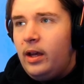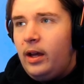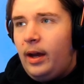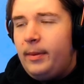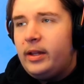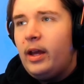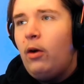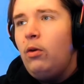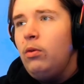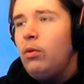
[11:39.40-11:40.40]
I mean, the
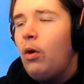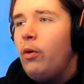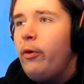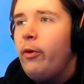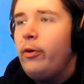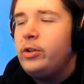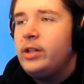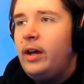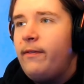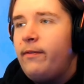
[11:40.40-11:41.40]
whole horror
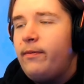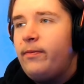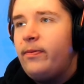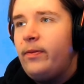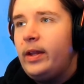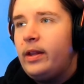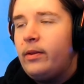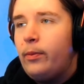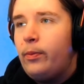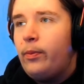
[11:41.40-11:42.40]
stuff
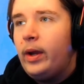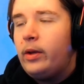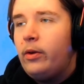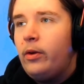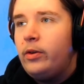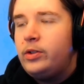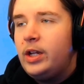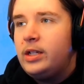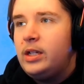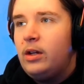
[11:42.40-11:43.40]
with Wrecker
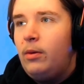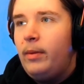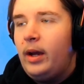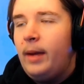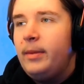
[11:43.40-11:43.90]
chasing Omega.